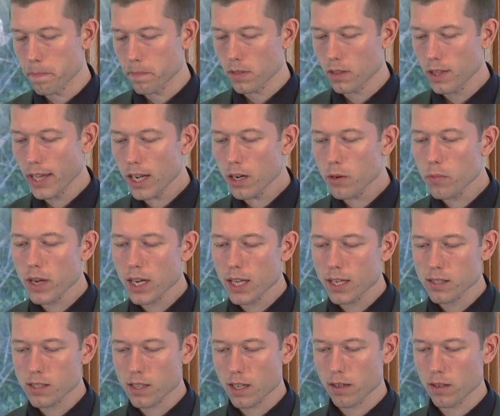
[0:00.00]
later reading
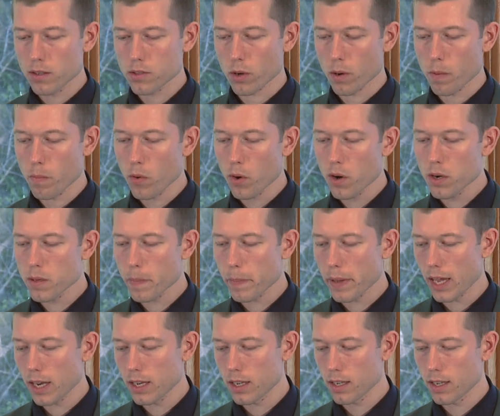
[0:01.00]
skills are more
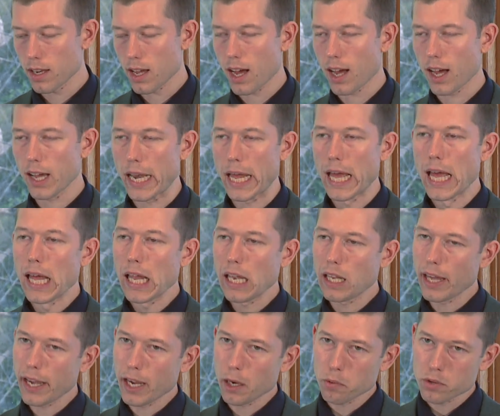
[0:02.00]
dependent on
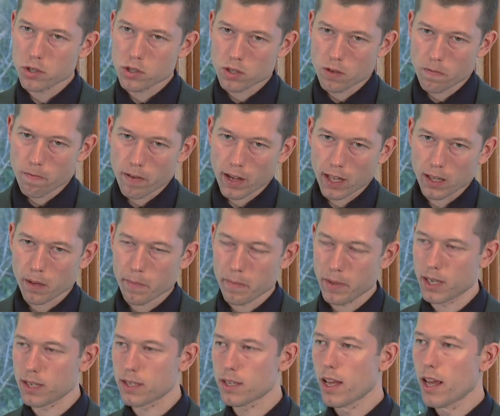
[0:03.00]
language
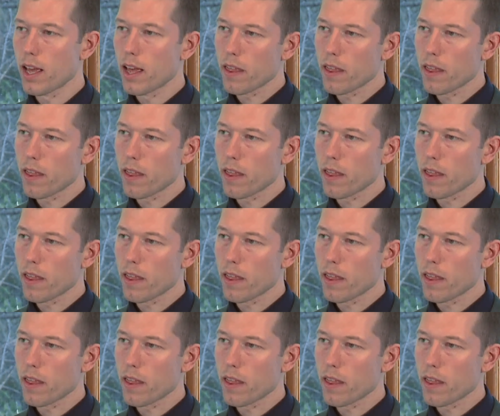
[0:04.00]
development